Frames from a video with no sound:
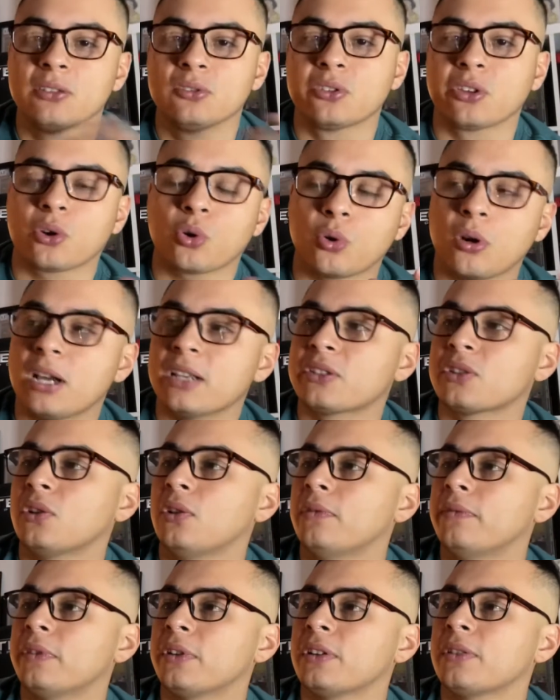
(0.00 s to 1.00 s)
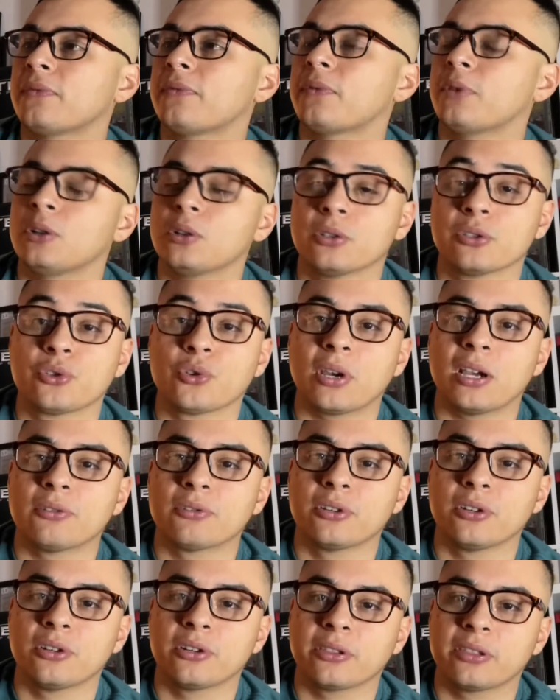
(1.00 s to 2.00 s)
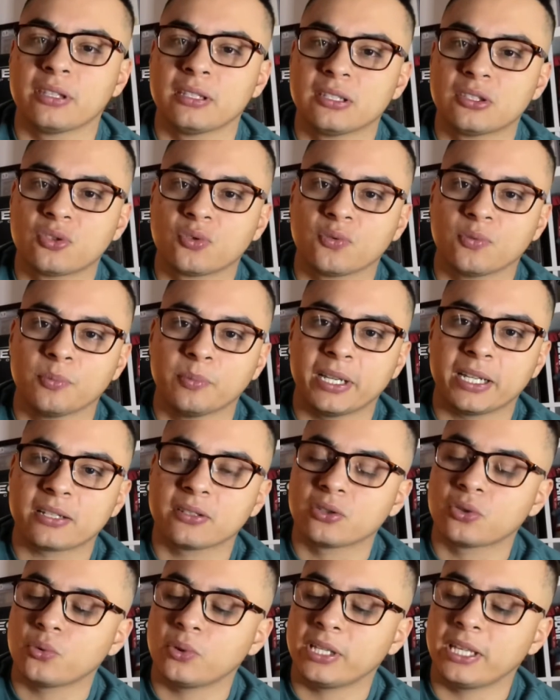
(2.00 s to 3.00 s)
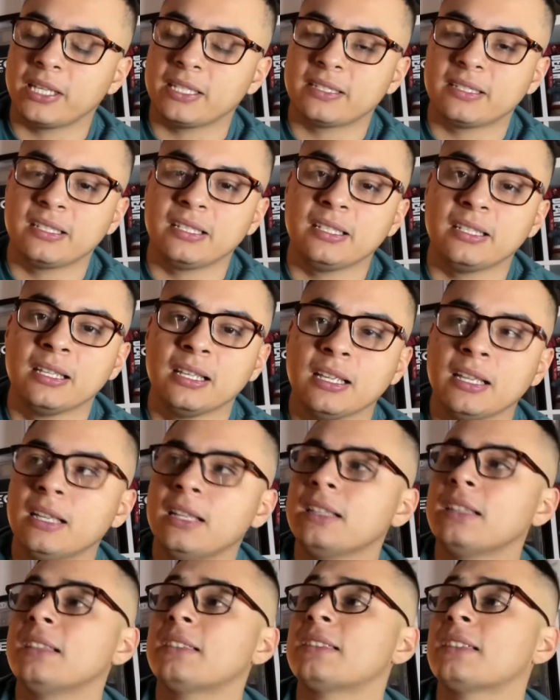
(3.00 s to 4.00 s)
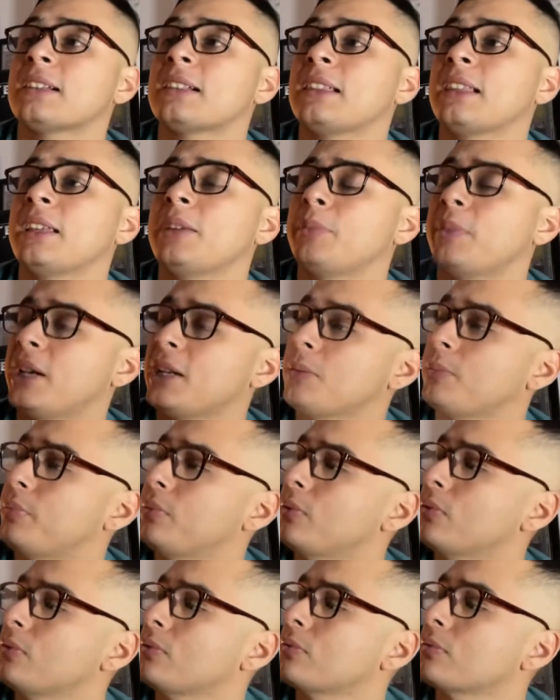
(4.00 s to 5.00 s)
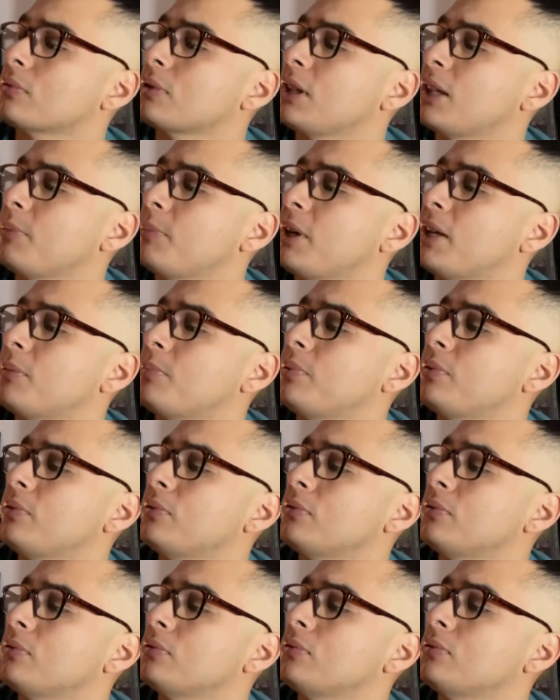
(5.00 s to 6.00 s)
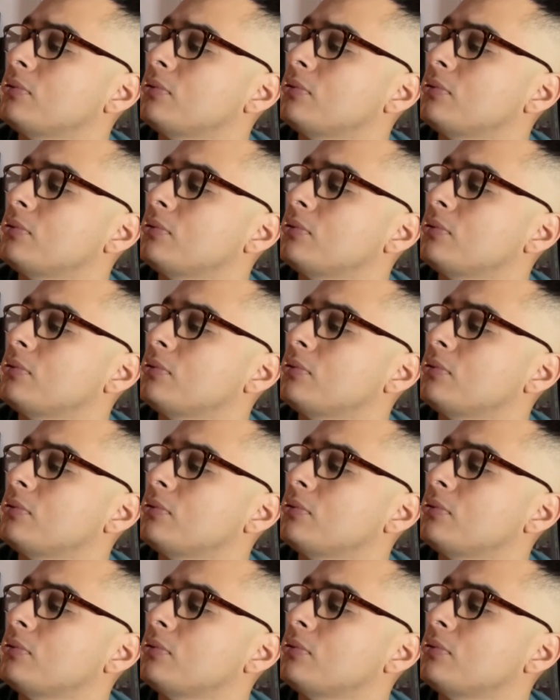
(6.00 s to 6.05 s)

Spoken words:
It was a crossover for Drowned Earth, and this was from back in 2018. This is a Clay Manipool. Clay Manipool?